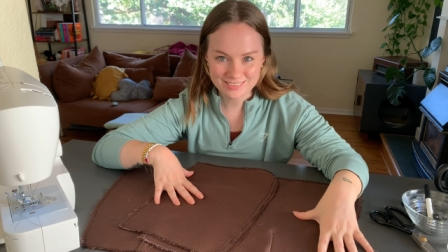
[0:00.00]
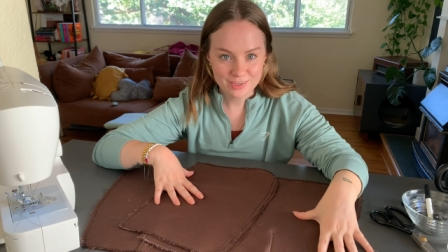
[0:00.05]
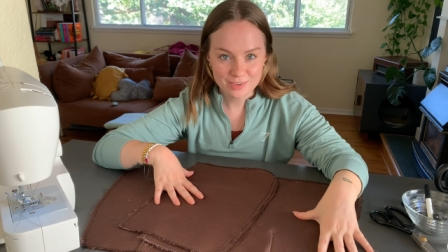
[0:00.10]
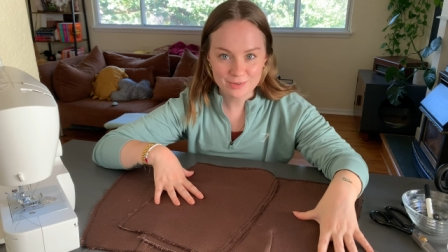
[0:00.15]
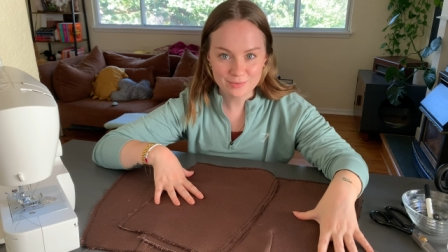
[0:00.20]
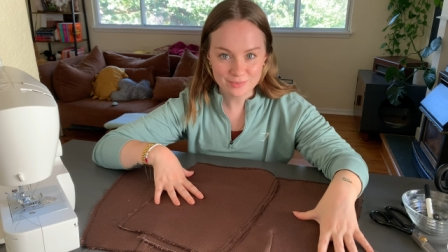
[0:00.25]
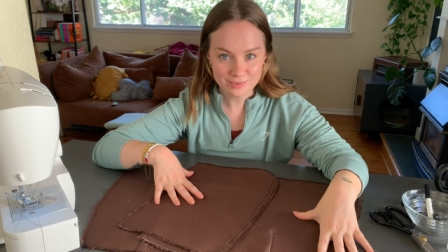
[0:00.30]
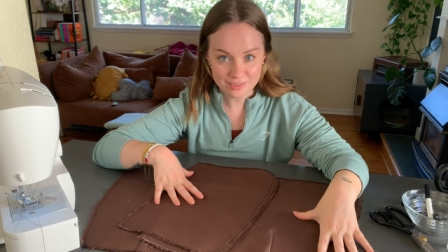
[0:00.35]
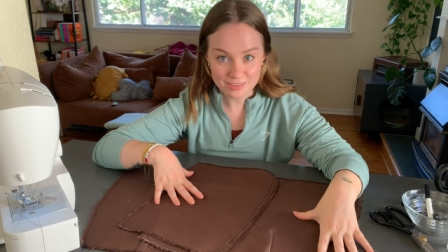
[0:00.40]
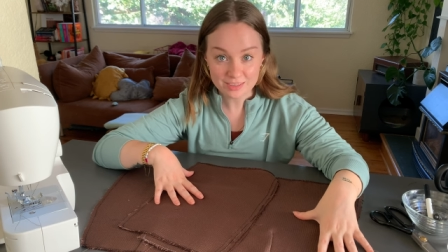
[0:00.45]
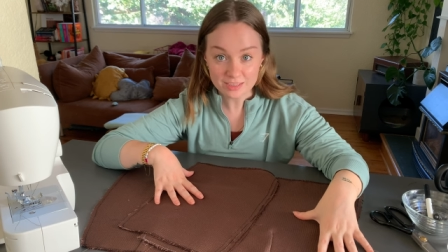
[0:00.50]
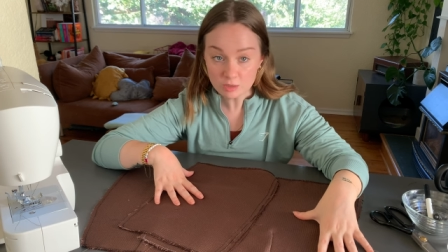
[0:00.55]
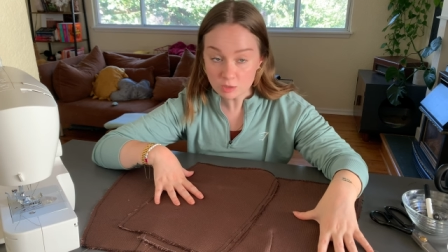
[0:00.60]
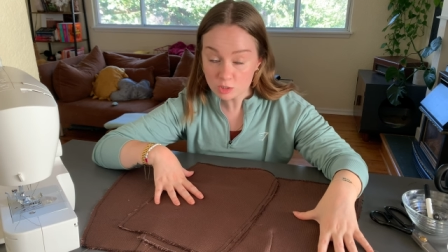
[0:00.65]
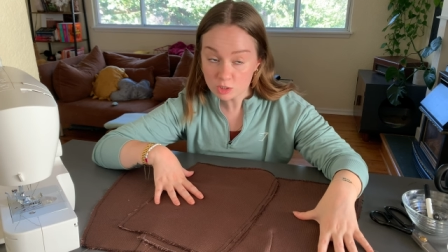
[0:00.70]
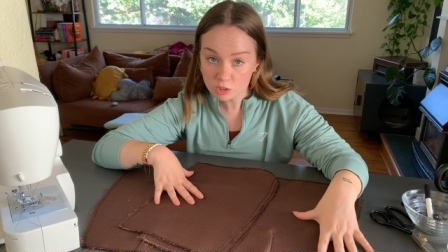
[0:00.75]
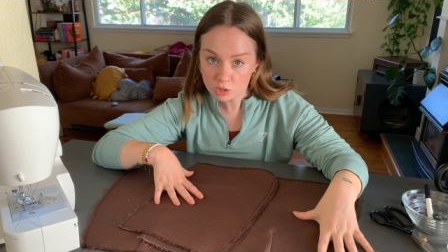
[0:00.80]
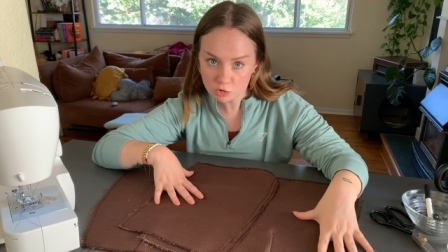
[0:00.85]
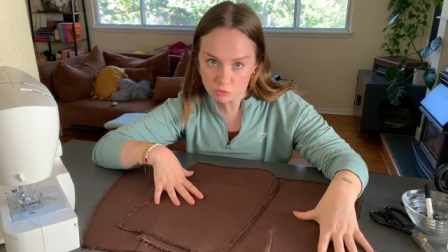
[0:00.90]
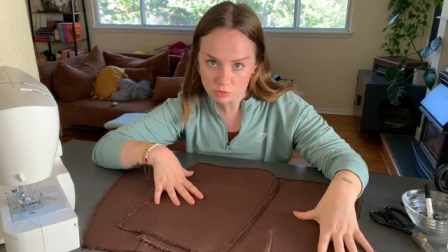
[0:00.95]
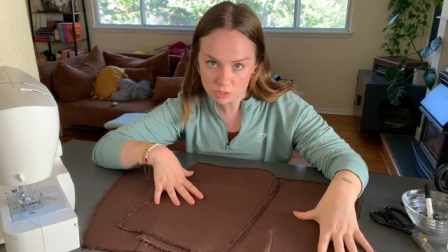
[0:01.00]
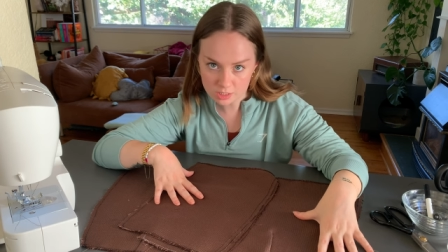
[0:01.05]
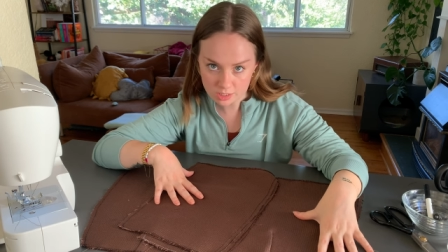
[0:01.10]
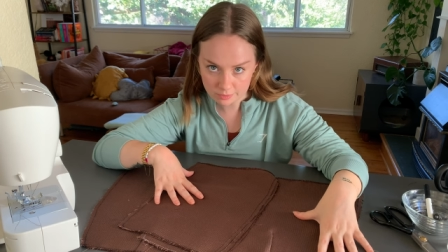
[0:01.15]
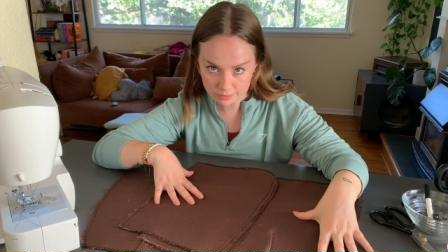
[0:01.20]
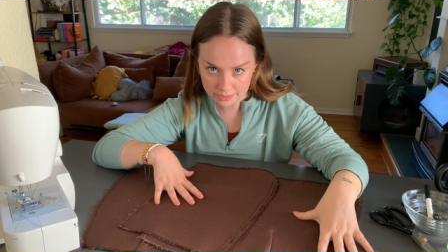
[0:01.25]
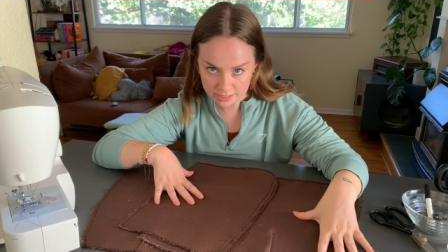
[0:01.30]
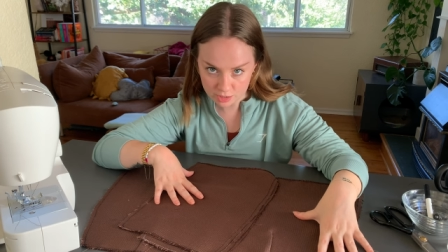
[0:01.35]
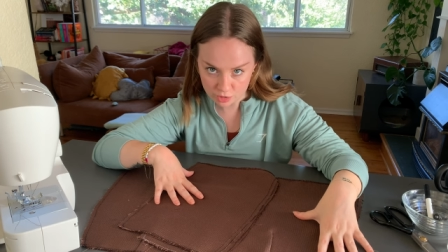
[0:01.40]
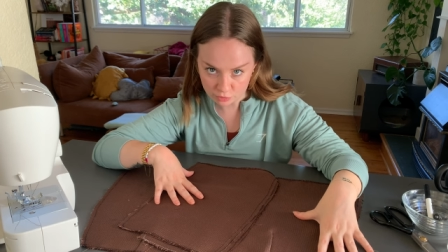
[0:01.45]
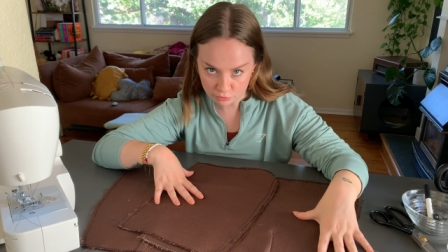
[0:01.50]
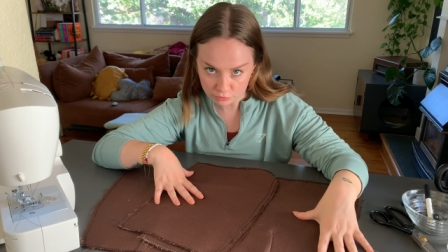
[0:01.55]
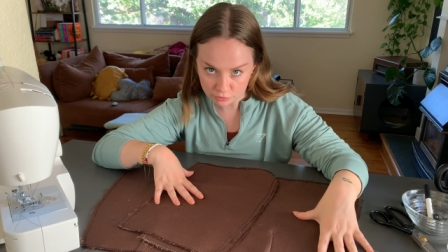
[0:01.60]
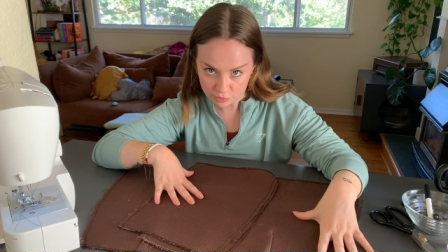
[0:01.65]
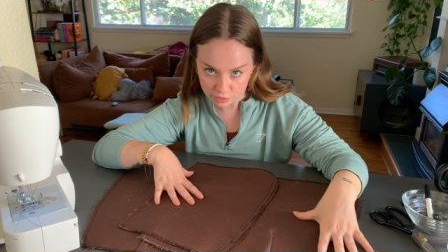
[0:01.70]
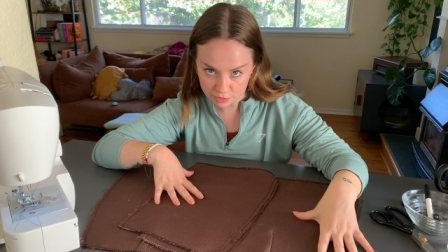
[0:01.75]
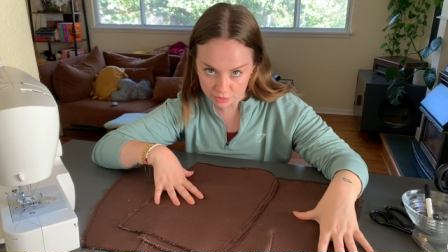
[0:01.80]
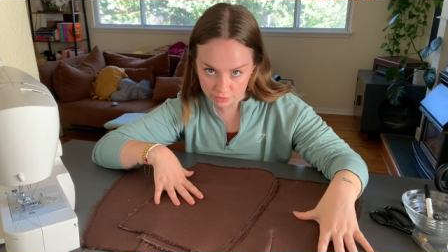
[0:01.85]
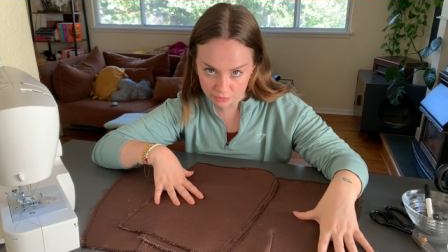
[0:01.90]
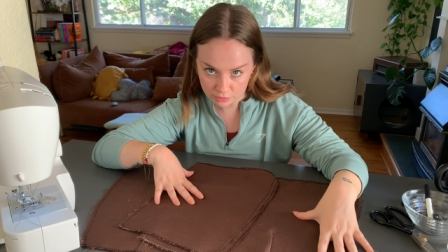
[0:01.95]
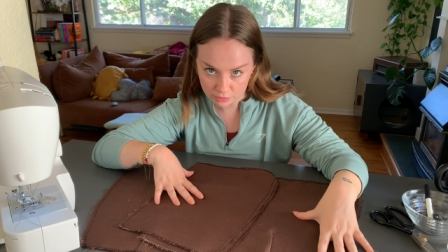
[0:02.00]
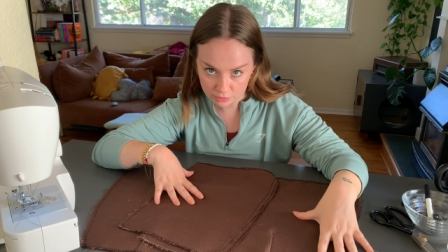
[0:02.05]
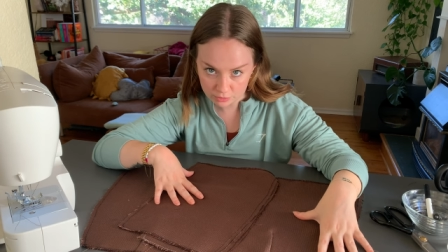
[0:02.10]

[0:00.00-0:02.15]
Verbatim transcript: You're, do you see what I do for you?